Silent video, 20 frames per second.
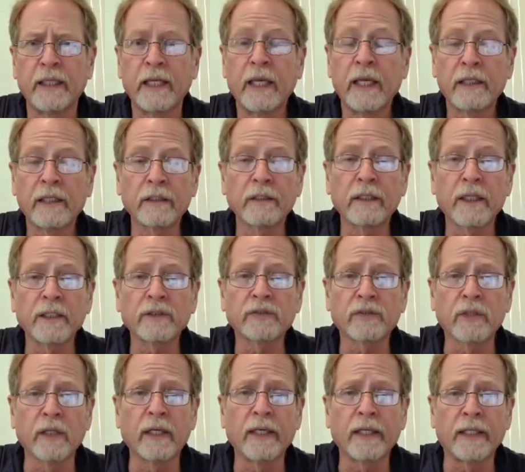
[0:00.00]
nice
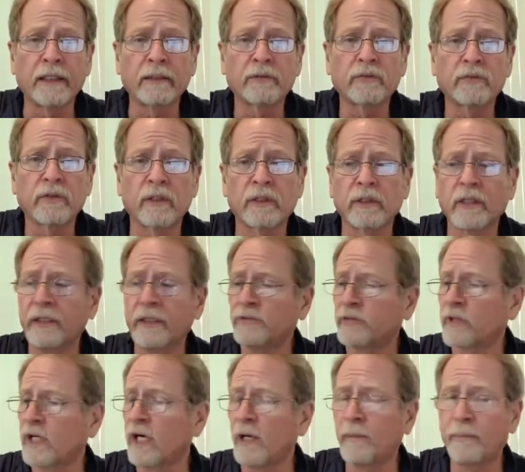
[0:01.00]
lights. They're nice,
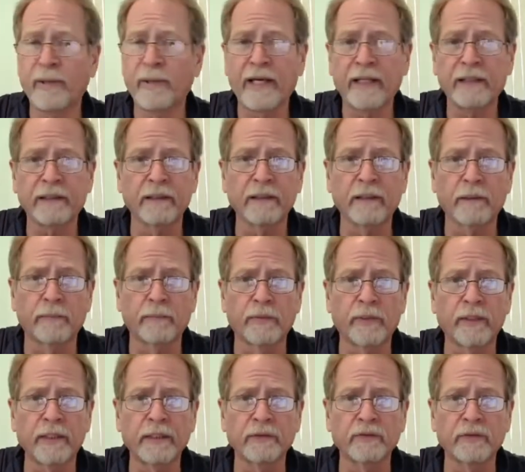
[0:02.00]
compact, and they're
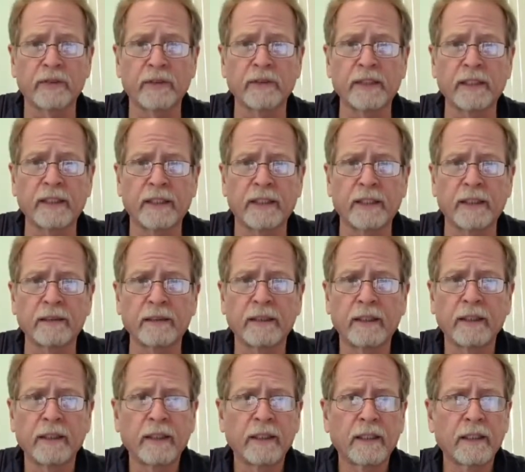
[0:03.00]
bright as all get out.
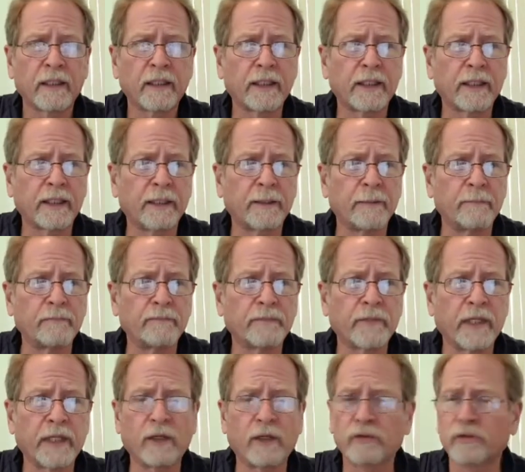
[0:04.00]

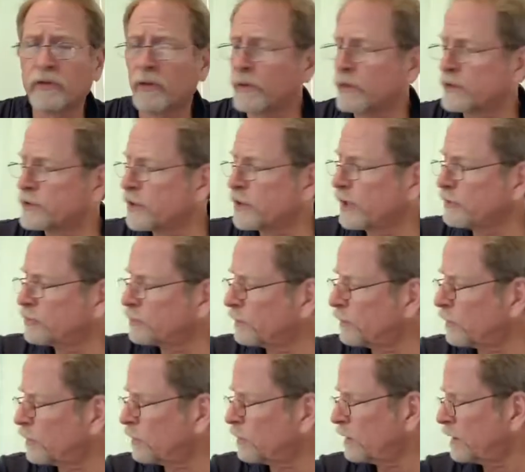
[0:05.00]
They also are
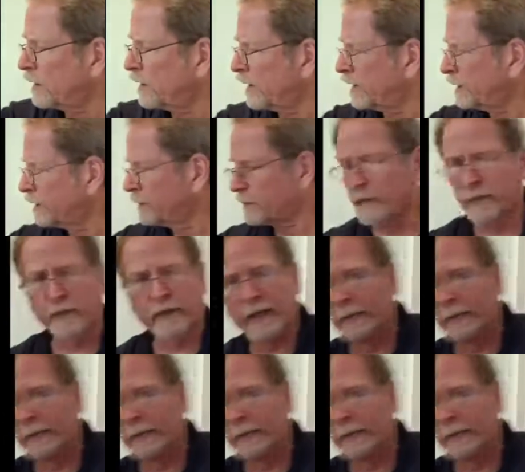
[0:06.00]
adjustable. Let me grab